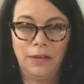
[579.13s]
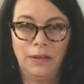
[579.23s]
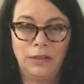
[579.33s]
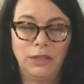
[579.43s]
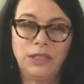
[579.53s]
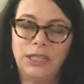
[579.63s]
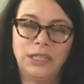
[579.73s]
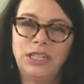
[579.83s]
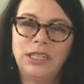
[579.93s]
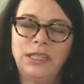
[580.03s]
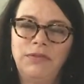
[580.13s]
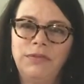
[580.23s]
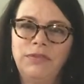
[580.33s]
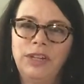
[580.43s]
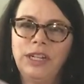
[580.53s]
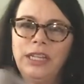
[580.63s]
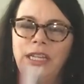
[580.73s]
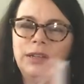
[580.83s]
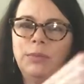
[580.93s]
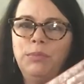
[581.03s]
So it's just a
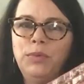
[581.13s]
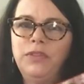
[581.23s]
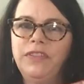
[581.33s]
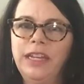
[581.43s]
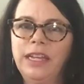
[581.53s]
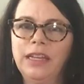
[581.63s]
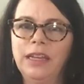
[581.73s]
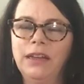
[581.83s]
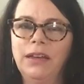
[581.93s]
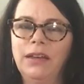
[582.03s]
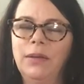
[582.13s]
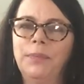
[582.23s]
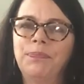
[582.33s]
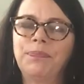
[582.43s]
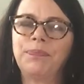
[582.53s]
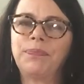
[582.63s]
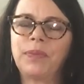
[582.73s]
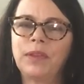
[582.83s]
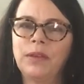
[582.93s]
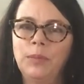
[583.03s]
really moving,
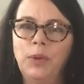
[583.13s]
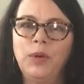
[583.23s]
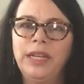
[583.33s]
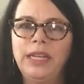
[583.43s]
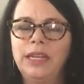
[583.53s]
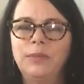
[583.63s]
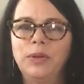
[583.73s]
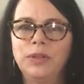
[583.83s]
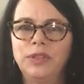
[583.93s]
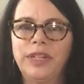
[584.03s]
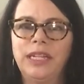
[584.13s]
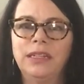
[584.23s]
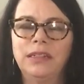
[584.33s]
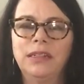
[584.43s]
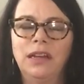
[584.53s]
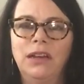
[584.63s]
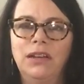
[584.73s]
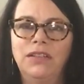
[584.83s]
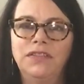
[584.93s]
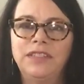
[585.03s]
poignant portrait
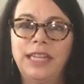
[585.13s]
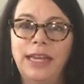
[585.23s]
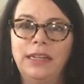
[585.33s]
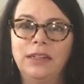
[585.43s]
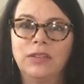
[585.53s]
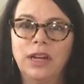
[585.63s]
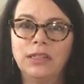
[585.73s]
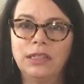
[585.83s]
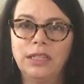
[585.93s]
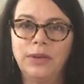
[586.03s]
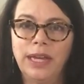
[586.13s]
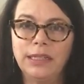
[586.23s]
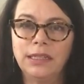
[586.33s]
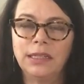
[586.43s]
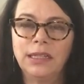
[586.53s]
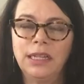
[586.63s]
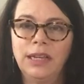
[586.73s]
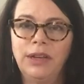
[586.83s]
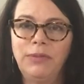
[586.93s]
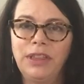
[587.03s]
of debt across the U.S.
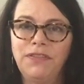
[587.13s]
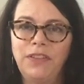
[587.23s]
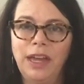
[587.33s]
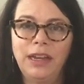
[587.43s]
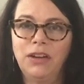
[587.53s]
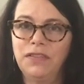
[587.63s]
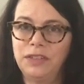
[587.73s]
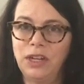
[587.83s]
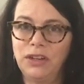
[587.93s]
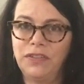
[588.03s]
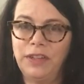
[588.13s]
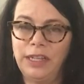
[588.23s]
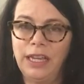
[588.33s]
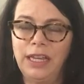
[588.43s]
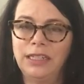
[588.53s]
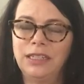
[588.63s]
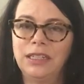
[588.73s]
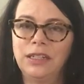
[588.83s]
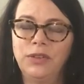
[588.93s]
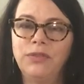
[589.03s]
with fine art photography and
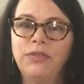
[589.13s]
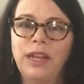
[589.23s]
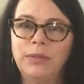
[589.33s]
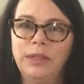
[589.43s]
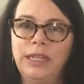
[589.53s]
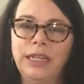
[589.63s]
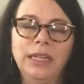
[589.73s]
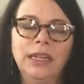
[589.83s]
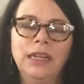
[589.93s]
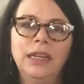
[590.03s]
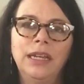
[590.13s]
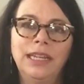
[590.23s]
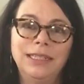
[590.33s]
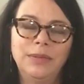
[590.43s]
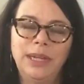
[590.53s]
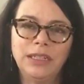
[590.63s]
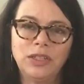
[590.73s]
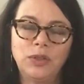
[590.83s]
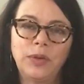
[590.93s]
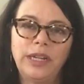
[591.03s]
incredibly intimate
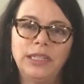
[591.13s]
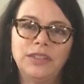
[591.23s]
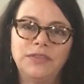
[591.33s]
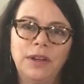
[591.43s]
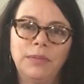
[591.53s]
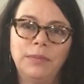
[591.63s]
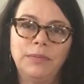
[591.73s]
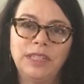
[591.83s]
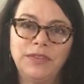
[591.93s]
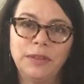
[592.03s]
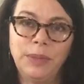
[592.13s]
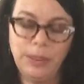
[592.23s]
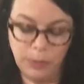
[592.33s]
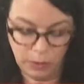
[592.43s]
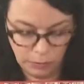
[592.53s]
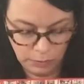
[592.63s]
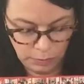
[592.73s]
stories from different people.